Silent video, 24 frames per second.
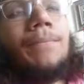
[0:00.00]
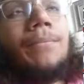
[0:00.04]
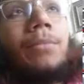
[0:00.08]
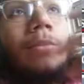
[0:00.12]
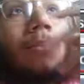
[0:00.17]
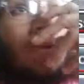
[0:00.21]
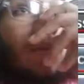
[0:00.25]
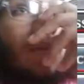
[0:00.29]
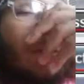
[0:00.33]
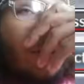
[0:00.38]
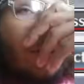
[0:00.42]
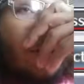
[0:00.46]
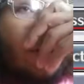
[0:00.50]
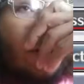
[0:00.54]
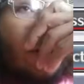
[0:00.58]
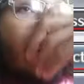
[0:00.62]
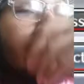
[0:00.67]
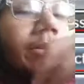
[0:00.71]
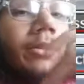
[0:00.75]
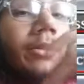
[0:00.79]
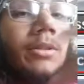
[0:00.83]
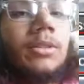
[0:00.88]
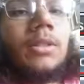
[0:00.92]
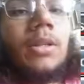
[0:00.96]
your
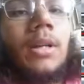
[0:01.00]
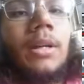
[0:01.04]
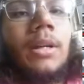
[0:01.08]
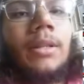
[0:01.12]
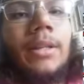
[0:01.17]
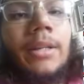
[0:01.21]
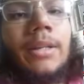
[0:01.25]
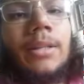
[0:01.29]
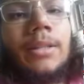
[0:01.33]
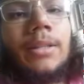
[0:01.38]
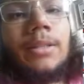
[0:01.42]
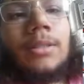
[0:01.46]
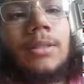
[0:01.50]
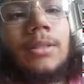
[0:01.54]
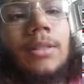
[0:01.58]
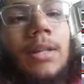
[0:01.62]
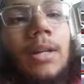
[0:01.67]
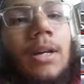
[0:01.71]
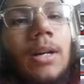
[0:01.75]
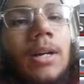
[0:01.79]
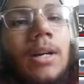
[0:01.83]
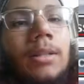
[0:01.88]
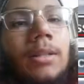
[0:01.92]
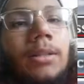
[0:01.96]
character slot links
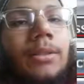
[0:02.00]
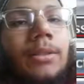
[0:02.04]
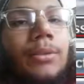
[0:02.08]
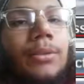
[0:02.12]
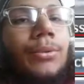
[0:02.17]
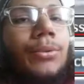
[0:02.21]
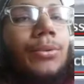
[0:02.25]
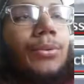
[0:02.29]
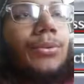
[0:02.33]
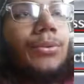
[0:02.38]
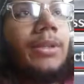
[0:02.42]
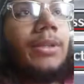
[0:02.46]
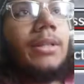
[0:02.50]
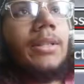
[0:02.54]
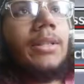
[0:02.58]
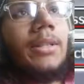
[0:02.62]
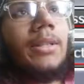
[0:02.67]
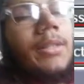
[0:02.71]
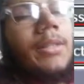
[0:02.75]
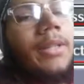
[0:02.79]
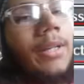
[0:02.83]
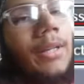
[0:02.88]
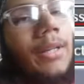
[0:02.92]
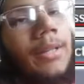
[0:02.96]
to
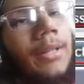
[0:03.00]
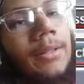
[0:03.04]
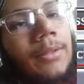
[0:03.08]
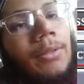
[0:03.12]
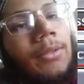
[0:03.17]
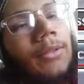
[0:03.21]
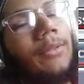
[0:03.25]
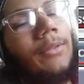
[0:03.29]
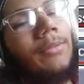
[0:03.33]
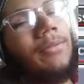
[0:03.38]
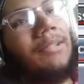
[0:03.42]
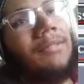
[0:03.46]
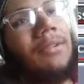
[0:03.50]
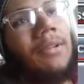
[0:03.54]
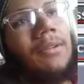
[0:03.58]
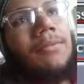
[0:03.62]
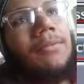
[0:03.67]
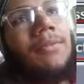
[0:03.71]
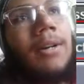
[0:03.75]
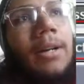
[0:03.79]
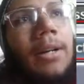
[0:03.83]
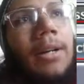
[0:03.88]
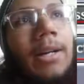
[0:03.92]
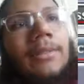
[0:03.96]
10-10-10 or
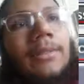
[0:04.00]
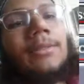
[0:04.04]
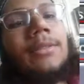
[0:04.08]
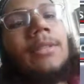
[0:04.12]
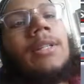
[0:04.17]
5-5-5.